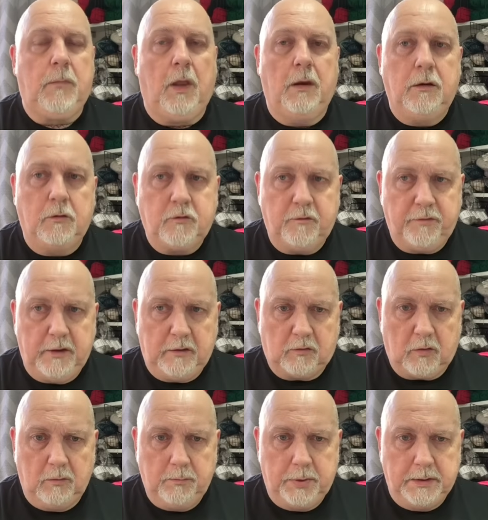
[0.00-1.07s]
a lot of these
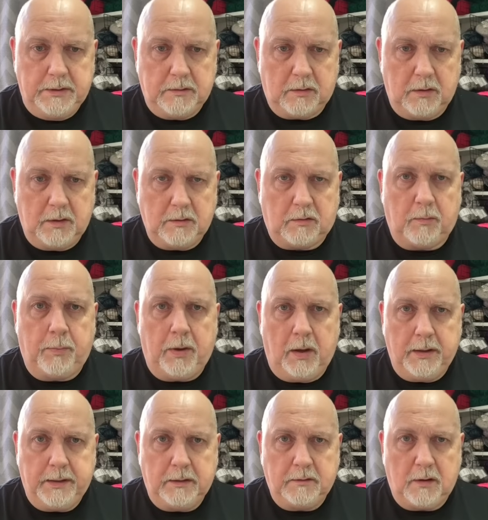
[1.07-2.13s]
companies that are
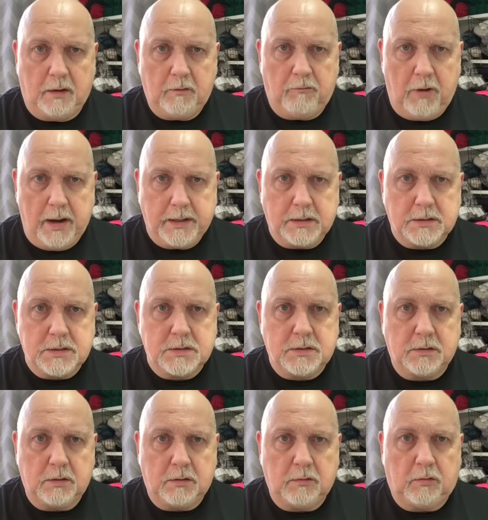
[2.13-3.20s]
supplying direct to
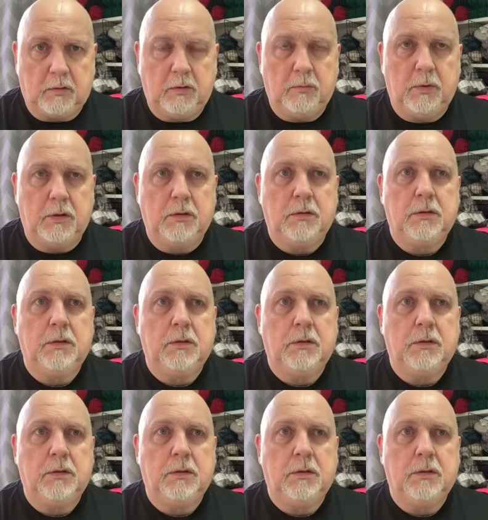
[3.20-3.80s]
the consumer